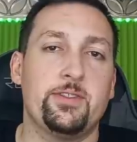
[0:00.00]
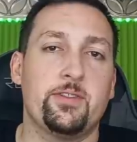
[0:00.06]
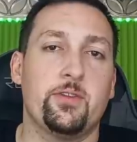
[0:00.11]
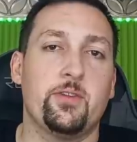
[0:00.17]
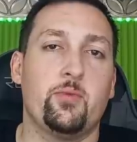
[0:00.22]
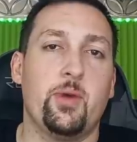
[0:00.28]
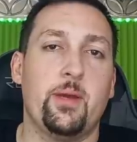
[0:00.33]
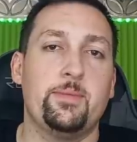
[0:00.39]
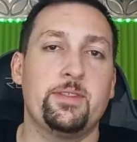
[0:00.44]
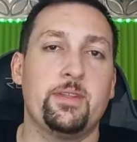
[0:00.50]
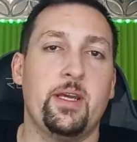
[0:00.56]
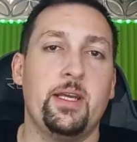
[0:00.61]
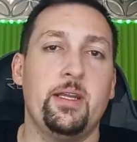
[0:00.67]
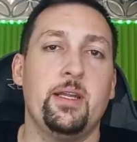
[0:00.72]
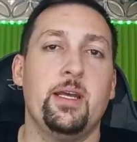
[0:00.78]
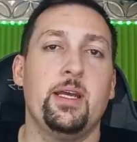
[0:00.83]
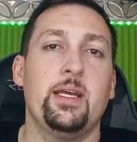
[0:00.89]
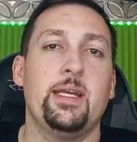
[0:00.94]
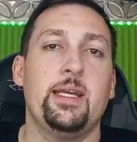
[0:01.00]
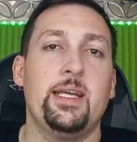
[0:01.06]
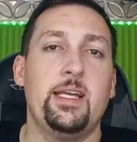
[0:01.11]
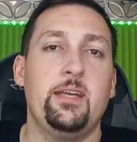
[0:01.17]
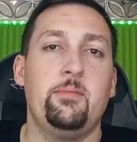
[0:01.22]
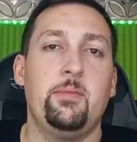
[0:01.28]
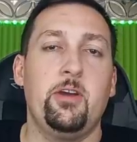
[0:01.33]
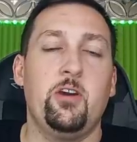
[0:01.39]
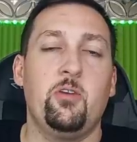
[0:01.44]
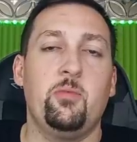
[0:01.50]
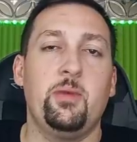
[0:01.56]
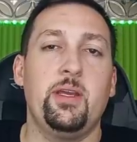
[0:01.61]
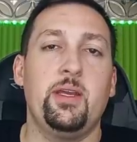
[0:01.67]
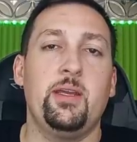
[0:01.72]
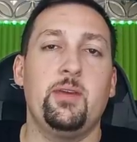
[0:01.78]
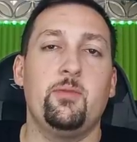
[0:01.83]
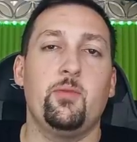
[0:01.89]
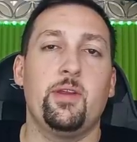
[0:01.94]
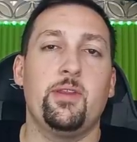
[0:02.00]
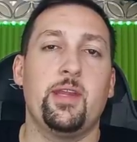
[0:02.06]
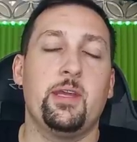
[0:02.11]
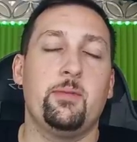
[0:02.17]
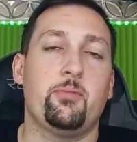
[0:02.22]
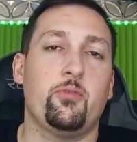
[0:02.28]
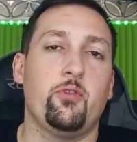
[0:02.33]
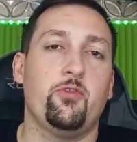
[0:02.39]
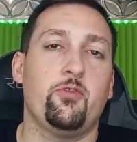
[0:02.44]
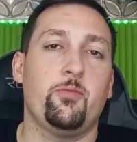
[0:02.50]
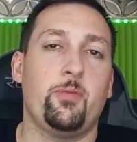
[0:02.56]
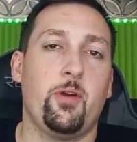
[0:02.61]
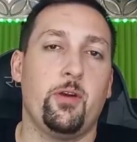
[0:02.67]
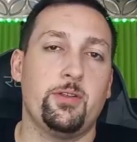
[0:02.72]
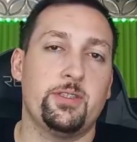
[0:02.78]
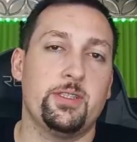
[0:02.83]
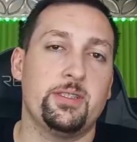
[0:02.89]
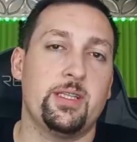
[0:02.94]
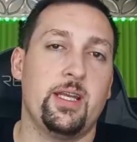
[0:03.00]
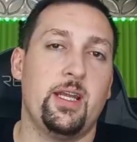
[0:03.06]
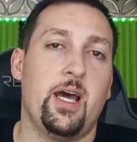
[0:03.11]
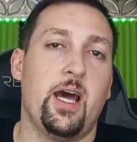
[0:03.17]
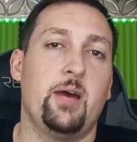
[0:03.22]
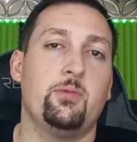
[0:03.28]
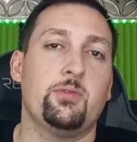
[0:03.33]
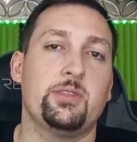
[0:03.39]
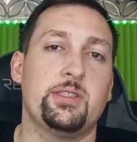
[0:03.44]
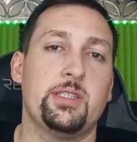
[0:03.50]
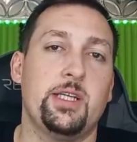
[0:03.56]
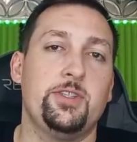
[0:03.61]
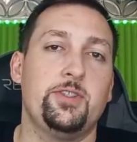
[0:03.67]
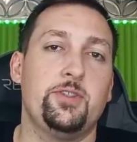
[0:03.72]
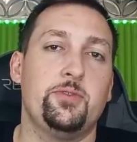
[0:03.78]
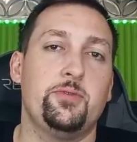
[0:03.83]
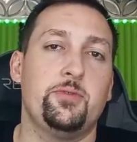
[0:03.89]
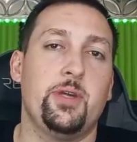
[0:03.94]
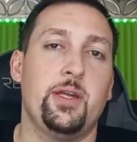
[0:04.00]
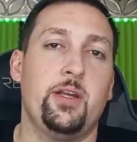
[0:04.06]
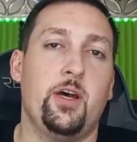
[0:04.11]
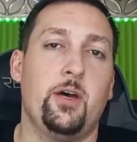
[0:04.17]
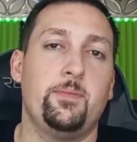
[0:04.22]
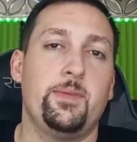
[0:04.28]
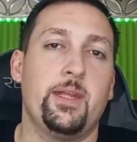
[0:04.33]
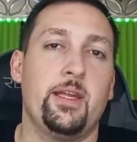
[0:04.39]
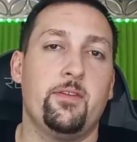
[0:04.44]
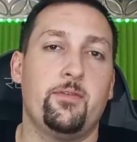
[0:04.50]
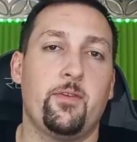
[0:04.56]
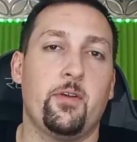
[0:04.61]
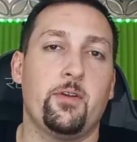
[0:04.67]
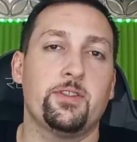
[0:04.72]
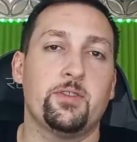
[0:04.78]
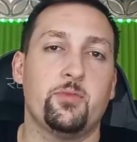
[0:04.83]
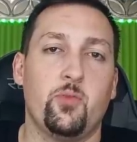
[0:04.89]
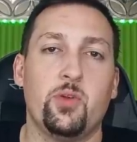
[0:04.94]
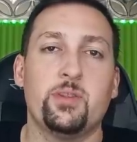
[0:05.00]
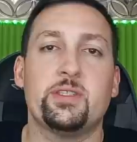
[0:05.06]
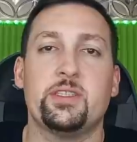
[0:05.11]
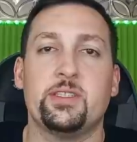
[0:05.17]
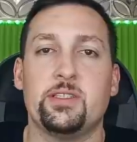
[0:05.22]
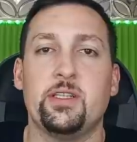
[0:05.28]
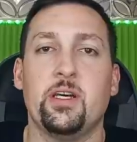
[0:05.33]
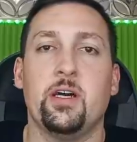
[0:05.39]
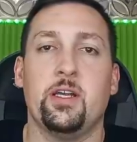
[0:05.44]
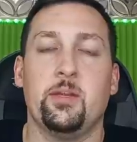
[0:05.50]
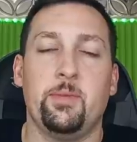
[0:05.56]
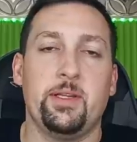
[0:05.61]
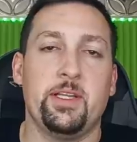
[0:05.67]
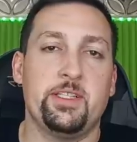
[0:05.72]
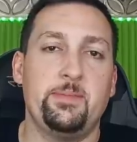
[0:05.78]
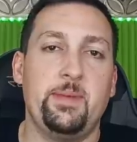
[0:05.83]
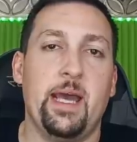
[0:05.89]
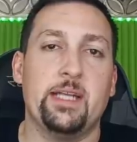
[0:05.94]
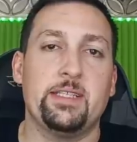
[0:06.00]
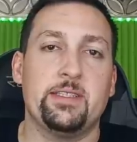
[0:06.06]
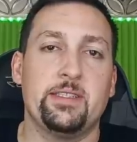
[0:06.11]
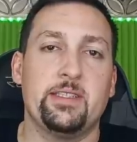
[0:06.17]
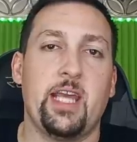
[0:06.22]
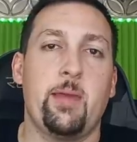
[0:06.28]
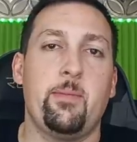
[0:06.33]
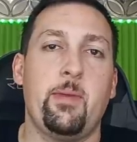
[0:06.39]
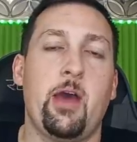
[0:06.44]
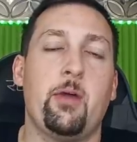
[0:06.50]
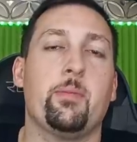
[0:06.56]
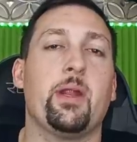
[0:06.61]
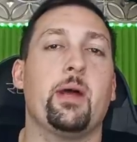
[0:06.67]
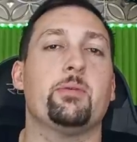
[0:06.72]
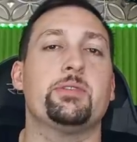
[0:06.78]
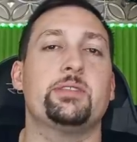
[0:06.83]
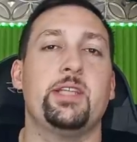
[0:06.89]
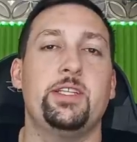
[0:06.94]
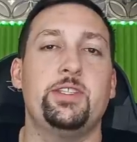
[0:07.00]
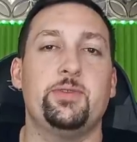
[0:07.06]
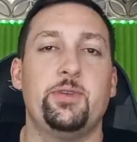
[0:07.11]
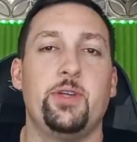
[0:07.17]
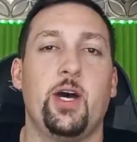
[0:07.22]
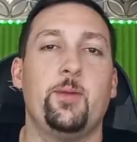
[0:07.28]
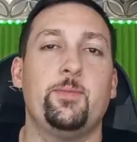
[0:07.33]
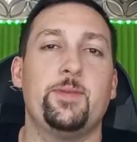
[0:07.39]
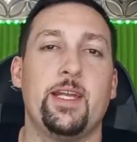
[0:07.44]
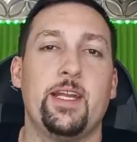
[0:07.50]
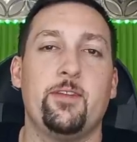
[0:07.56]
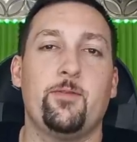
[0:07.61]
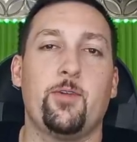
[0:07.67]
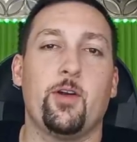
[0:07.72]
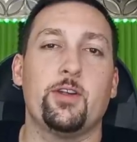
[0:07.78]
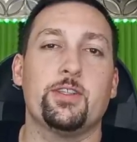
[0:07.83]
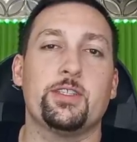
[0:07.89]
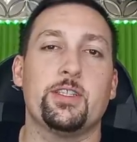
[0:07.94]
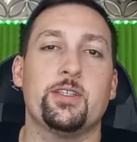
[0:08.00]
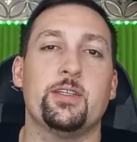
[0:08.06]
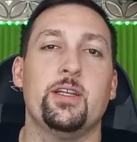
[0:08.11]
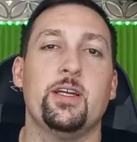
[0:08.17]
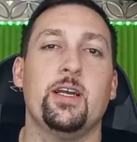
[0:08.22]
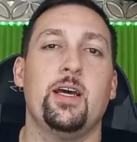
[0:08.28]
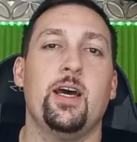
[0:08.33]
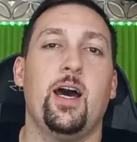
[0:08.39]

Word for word: is on the website. Email me with a proof of purchase, and I will send you an updated version once it's done. I mean, this patch just came out, but I will send you an updated version.